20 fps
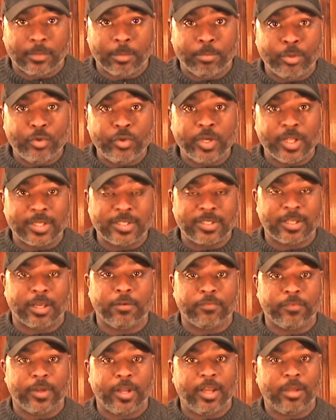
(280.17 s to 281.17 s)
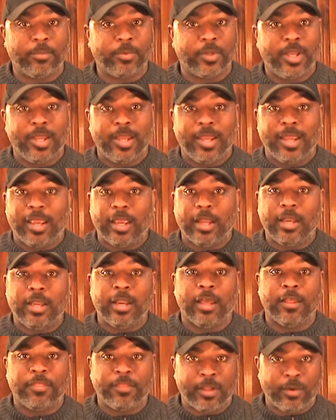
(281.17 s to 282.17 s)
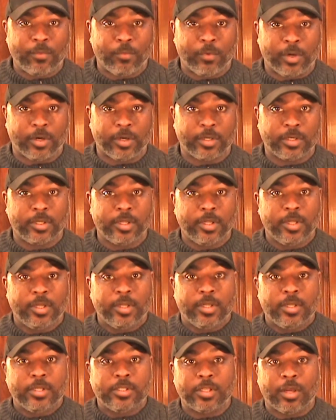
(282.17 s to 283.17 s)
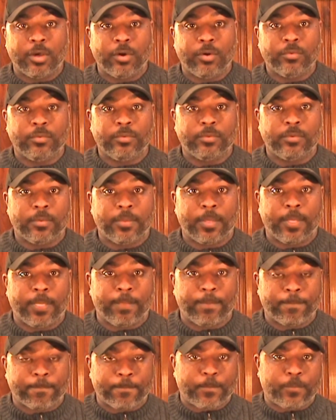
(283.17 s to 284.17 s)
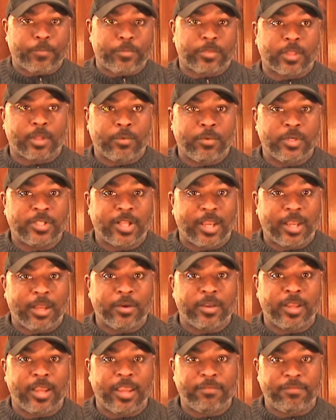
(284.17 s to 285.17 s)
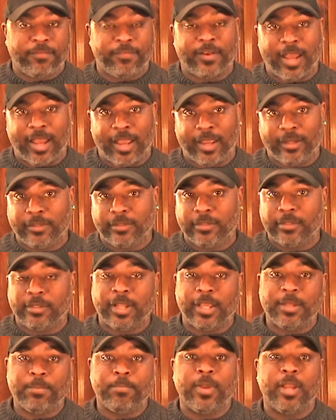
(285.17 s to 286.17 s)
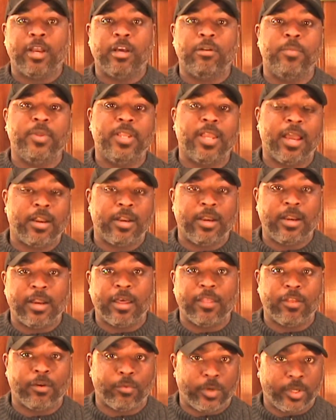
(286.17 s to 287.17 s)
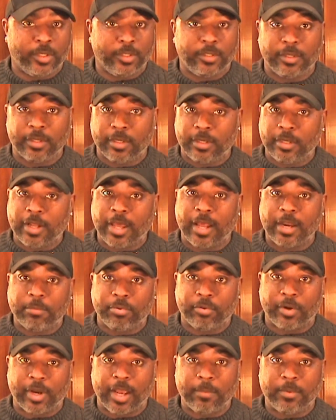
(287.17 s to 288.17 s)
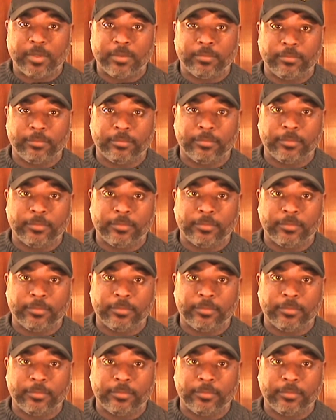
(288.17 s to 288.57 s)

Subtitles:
boot itself up, and nothing worked. So it was like, okay, fine. They mailed me out another one. Not a problem.